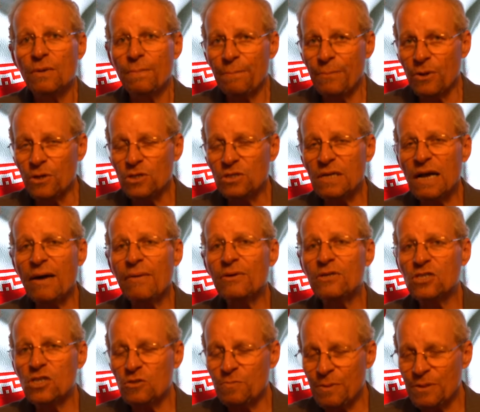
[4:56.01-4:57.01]
Bill
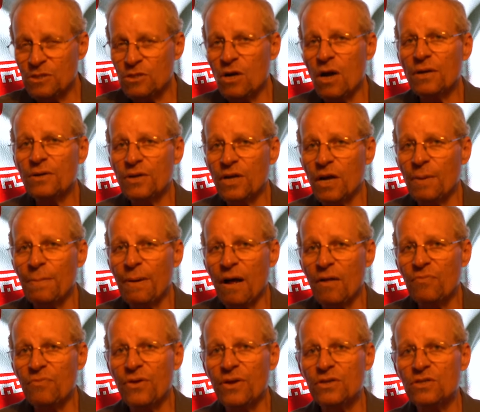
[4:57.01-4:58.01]
Salus has been talking
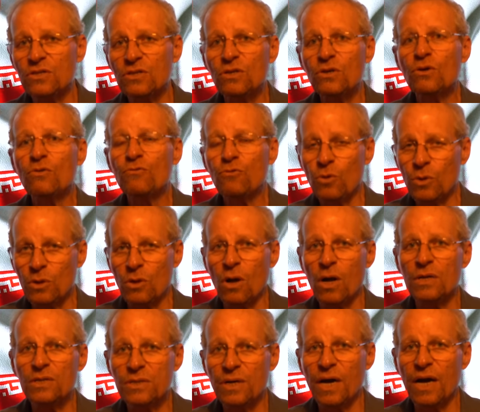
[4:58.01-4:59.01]
about this for a
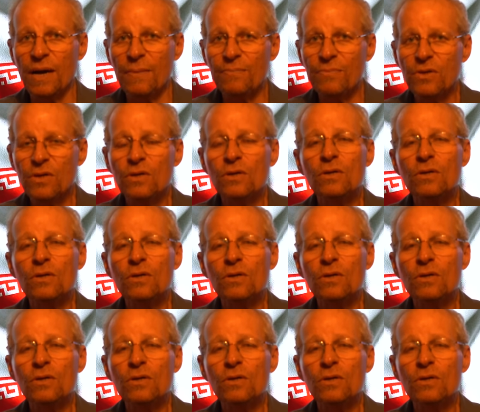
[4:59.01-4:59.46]
long time.